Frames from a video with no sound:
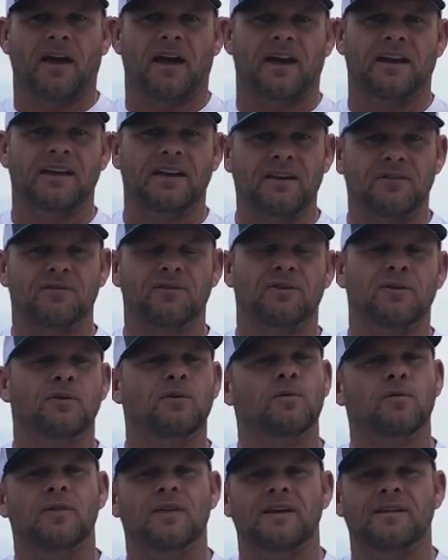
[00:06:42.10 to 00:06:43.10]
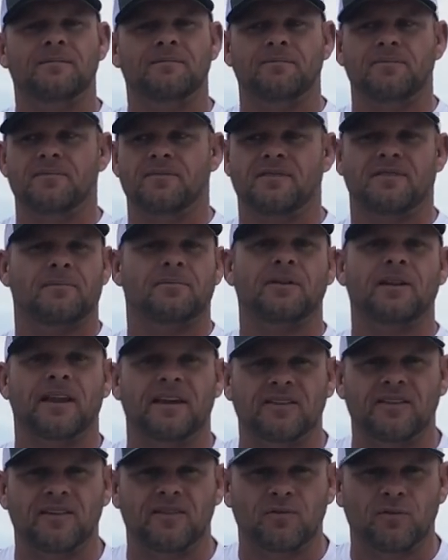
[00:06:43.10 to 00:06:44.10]
I never knew that something
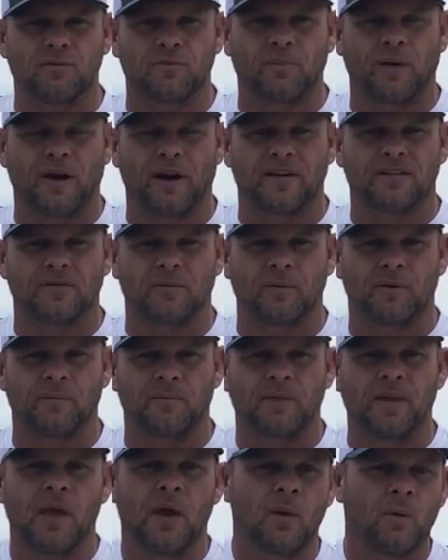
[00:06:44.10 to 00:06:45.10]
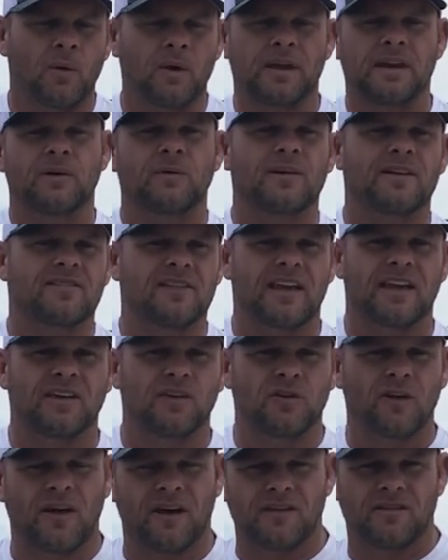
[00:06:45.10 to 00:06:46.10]
like this was possible. Well, anyways, thank
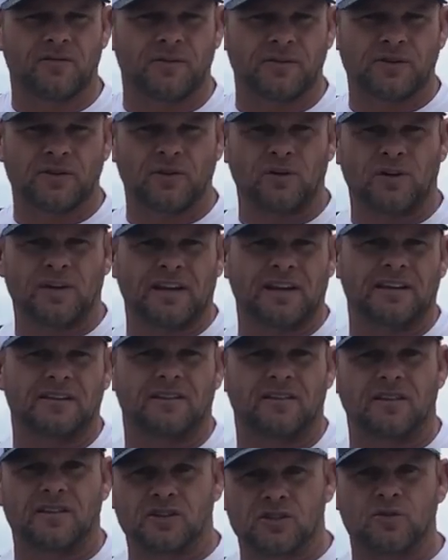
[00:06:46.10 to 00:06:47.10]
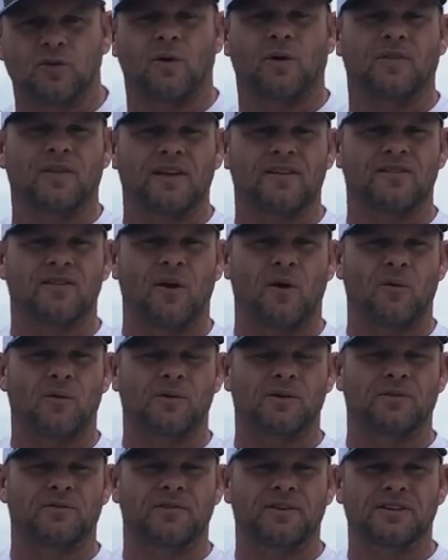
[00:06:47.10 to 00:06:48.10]
you guys for tuning in to the Chew on This
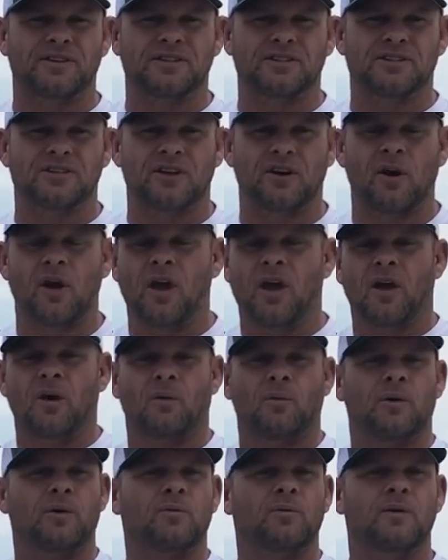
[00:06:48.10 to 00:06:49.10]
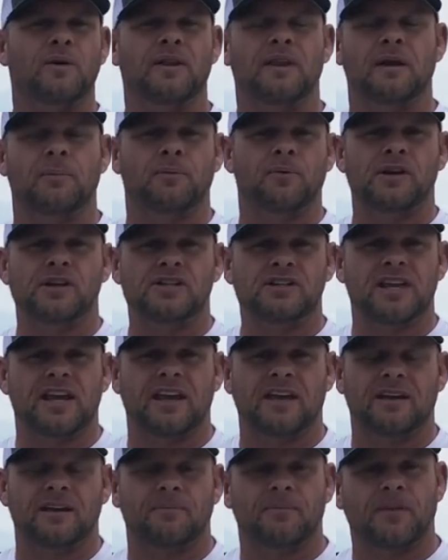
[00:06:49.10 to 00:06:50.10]
Saltwater Fishing Show. We really
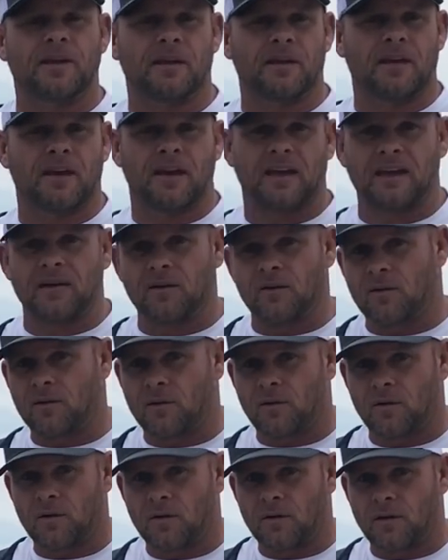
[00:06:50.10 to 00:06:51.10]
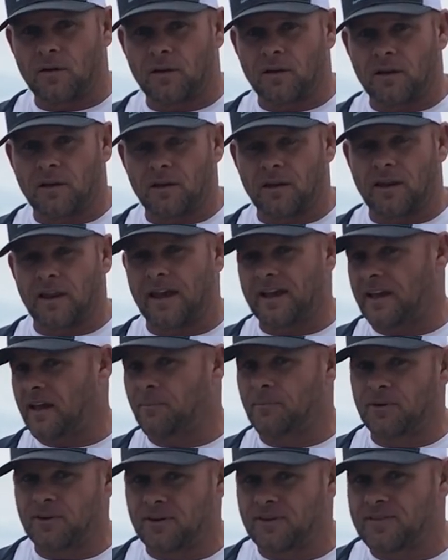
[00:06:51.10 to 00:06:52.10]
appreciate it. And hey, like
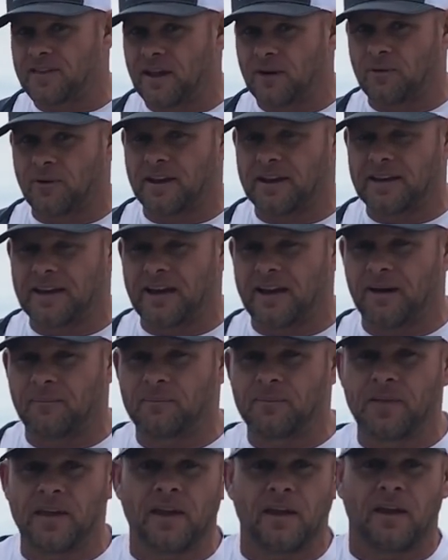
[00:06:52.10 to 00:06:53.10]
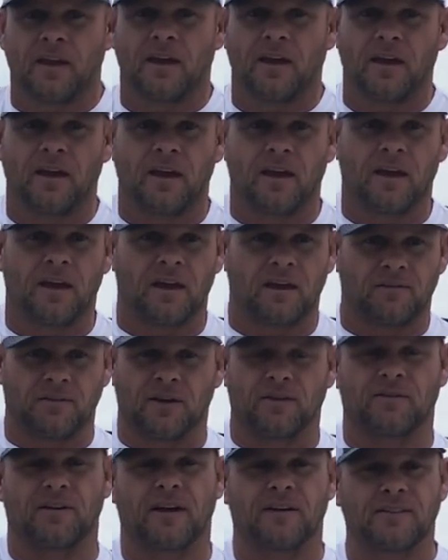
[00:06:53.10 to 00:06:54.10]
I'm gonna say right now, if you
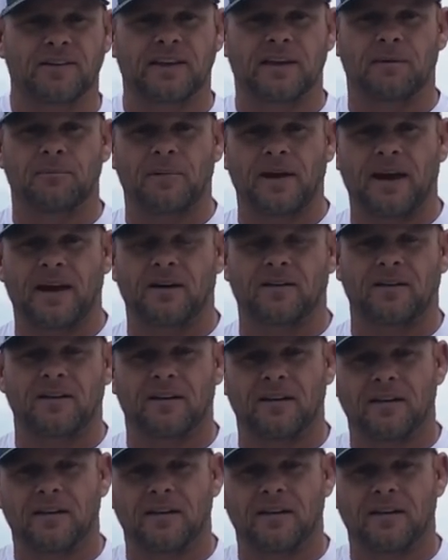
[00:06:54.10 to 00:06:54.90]
ever have a dead battery,